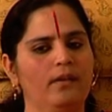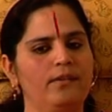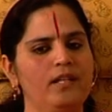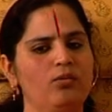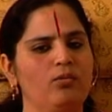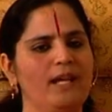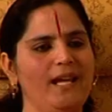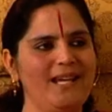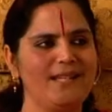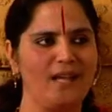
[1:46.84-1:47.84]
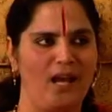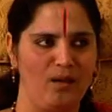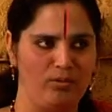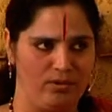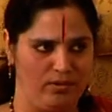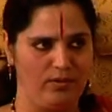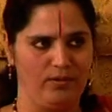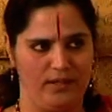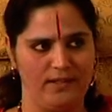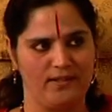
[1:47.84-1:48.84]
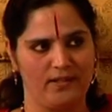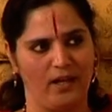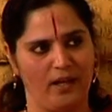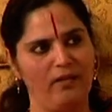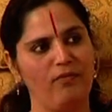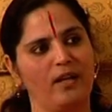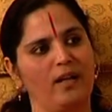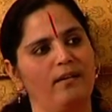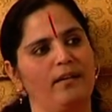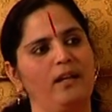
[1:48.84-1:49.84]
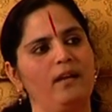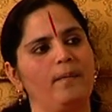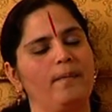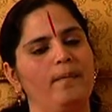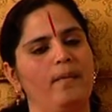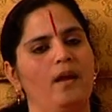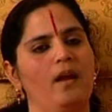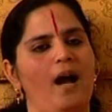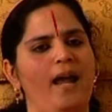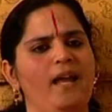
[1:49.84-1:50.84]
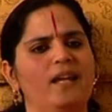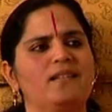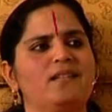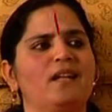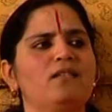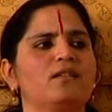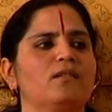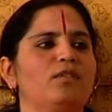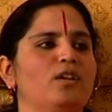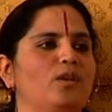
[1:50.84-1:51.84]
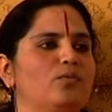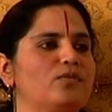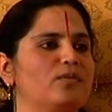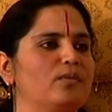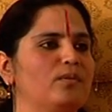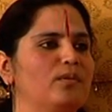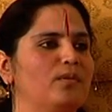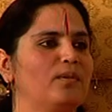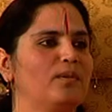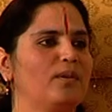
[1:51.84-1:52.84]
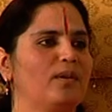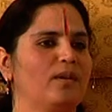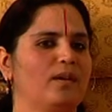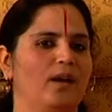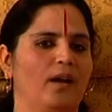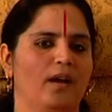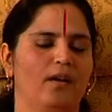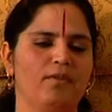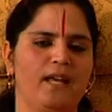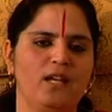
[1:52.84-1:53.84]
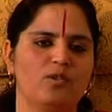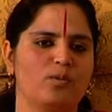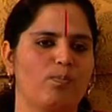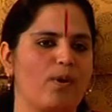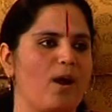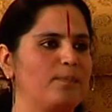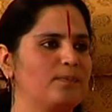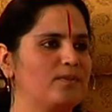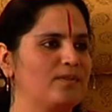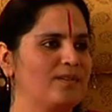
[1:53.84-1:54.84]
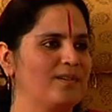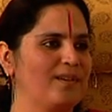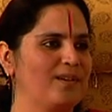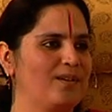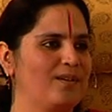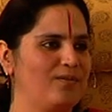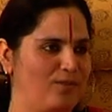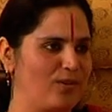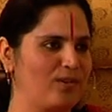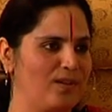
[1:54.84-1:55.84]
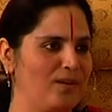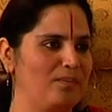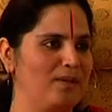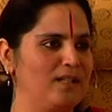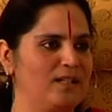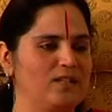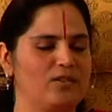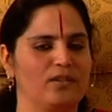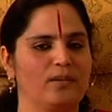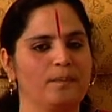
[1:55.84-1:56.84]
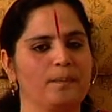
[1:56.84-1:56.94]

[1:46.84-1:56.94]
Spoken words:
See, to ease out this difficulty, I extensively use various props for the meditation.